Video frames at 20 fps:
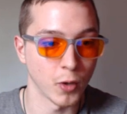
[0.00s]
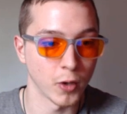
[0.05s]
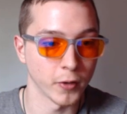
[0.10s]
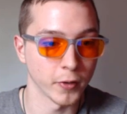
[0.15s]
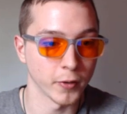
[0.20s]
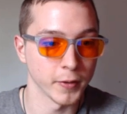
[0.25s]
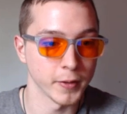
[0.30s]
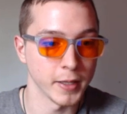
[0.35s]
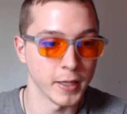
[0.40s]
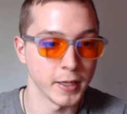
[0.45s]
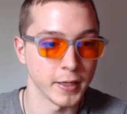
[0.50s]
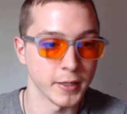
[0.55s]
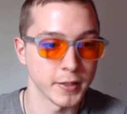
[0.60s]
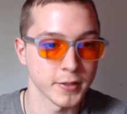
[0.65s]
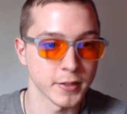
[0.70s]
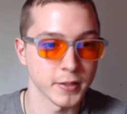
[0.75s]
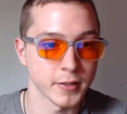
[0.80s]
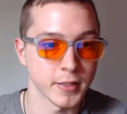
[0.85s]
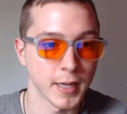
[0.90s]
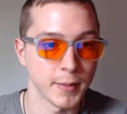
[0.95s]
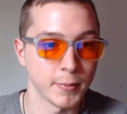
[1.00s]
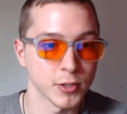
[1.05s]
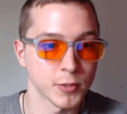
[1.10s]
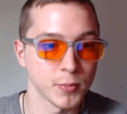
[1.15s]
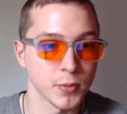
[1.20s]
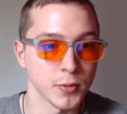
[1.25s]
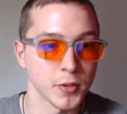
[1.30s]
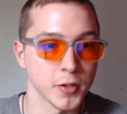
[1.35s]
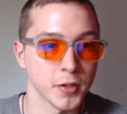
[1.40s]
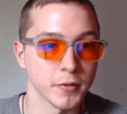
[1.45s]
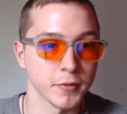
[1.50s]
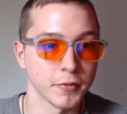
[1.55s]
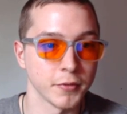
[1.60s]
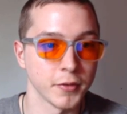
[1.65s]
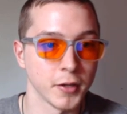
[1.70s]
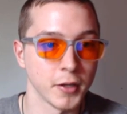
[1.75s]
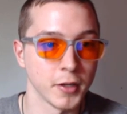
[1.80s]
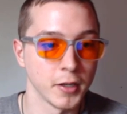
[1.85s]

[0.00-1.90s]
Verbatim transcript: water, and then it's a tablespoon of